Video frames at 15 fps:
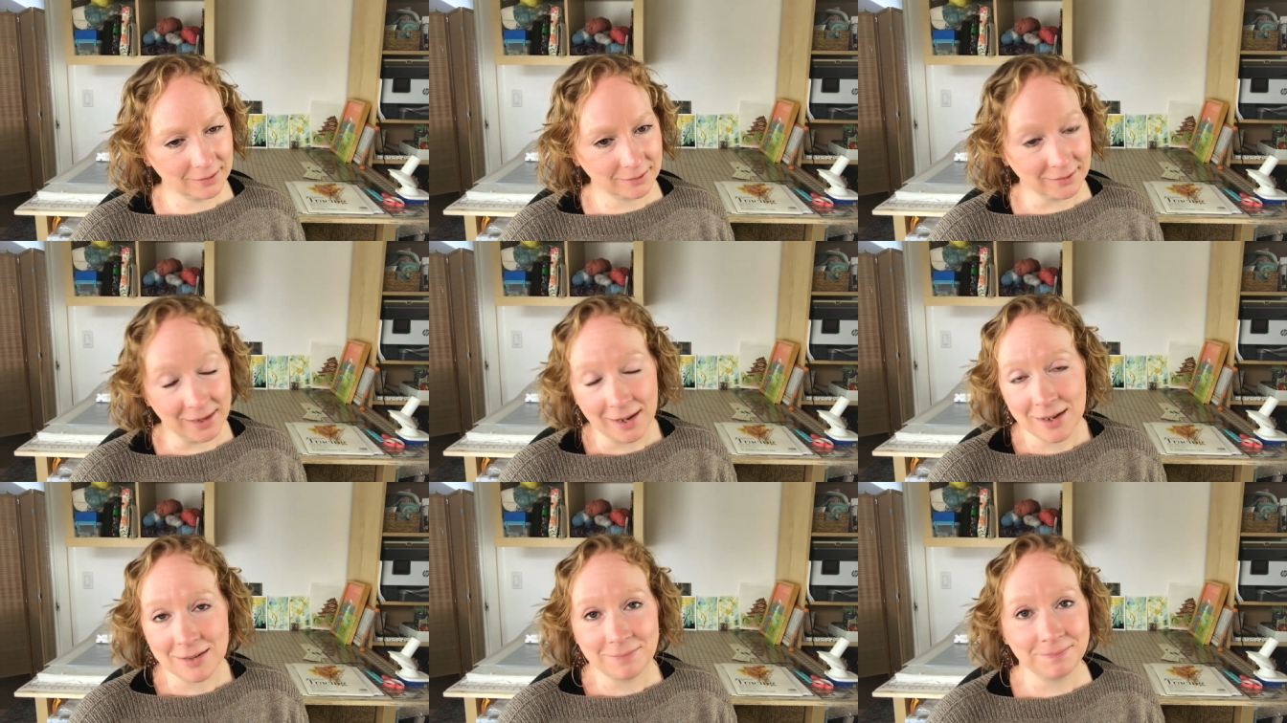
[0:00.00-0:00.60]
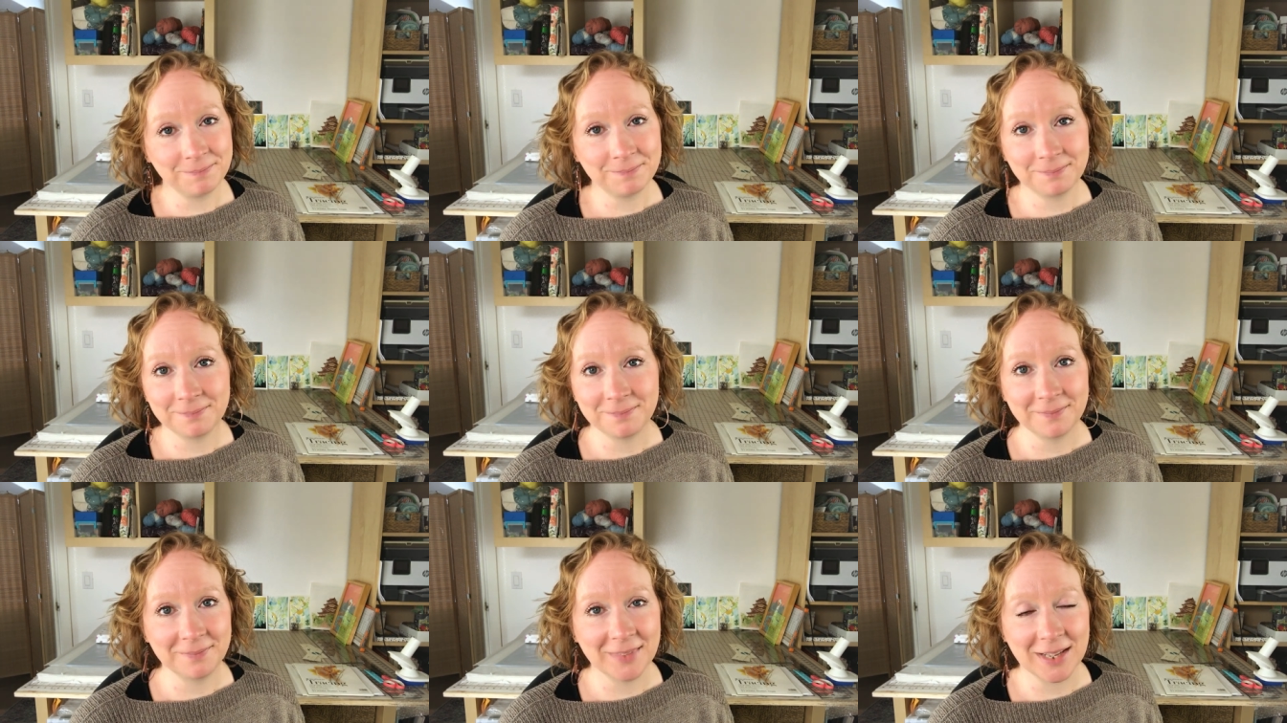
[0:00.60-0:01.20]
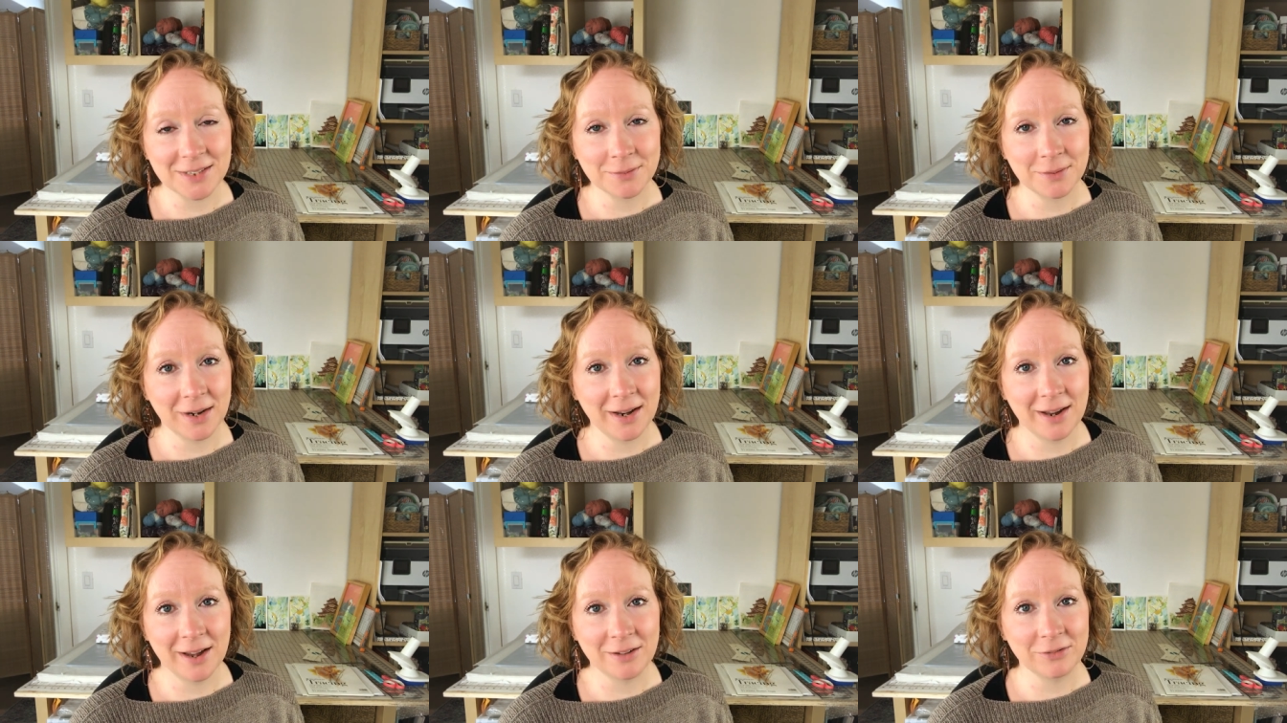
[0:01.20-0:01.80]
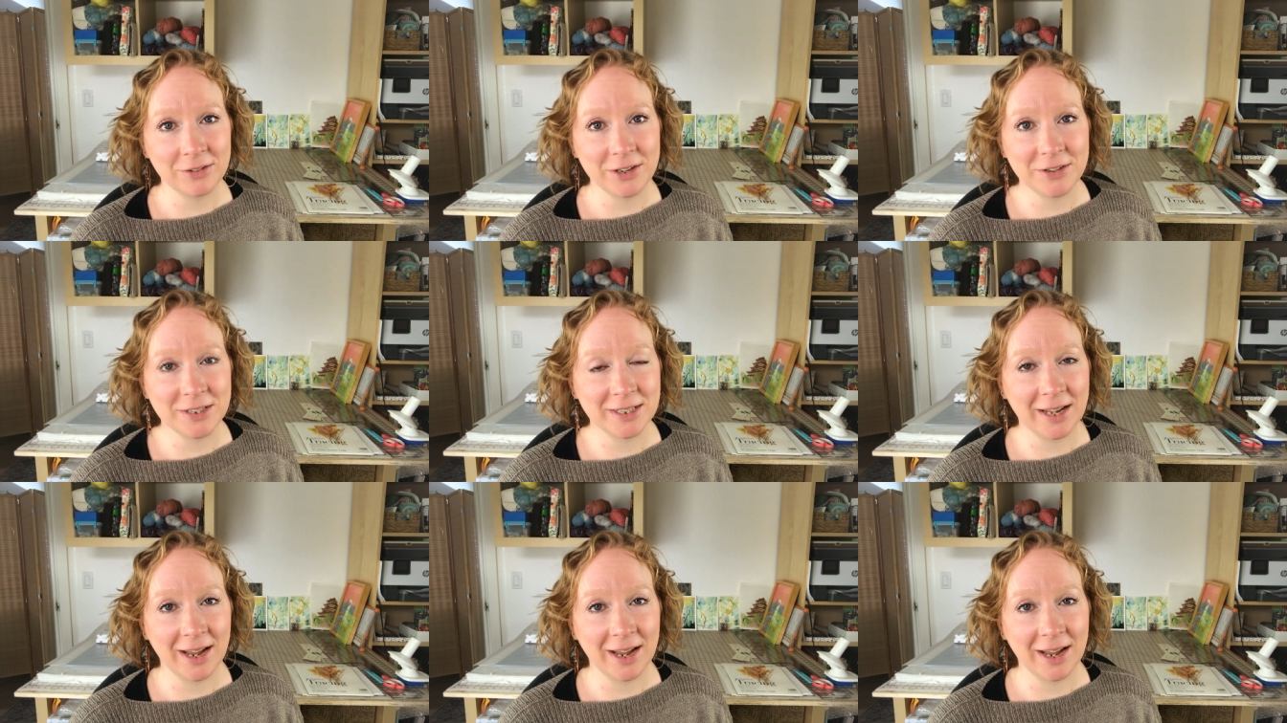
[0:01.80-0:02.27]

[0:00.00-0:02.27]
yeah, that's what I have for you today.